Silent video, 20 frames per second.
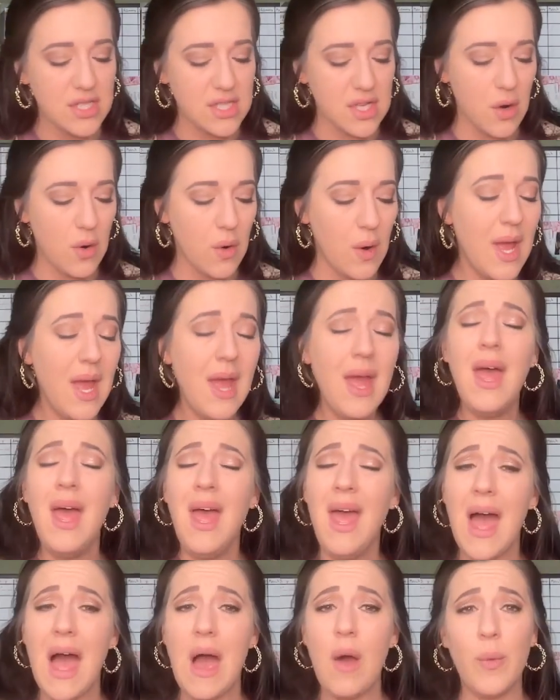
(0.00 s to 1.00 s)
So
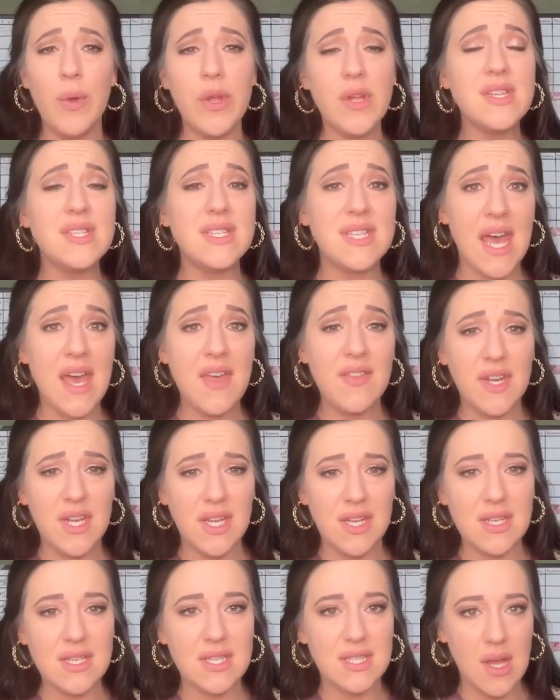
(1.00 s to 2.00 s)
I will say that
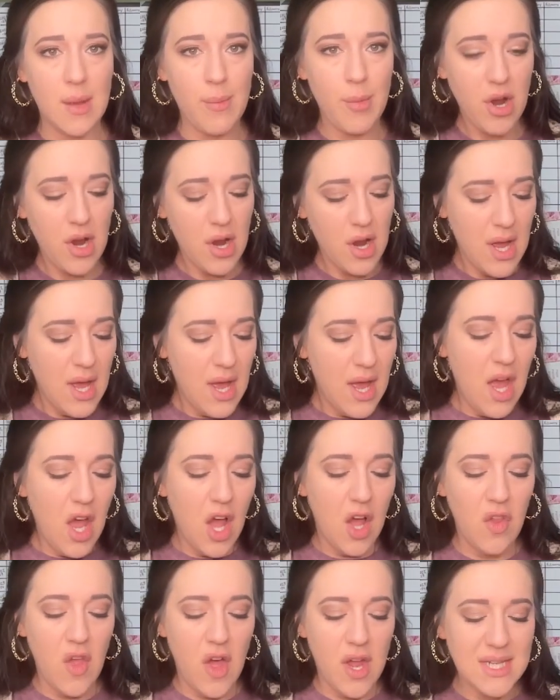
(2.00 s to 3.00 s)
in the summer,
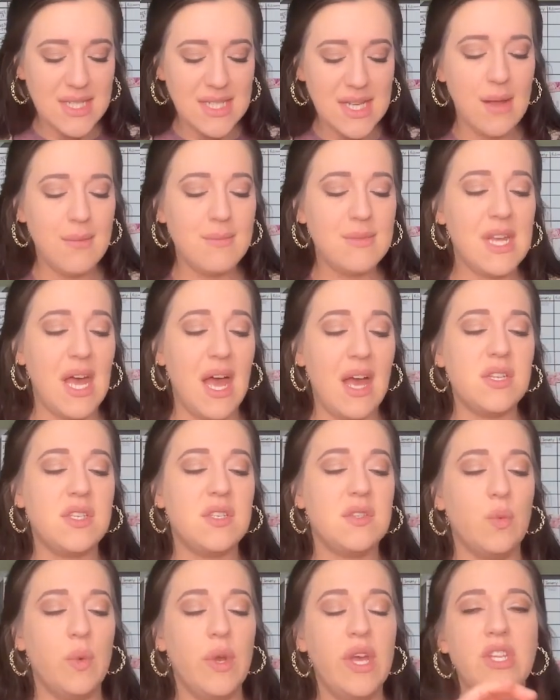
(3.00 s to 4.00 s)
A lot of times I
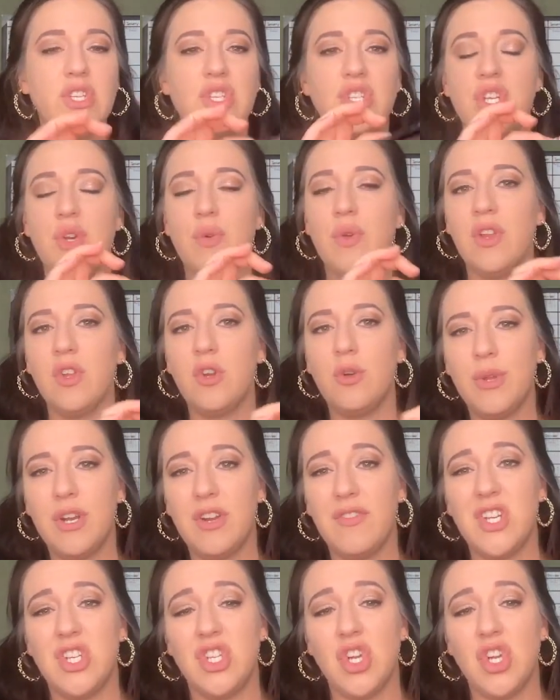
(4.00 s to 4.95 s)
switch to a little bit of a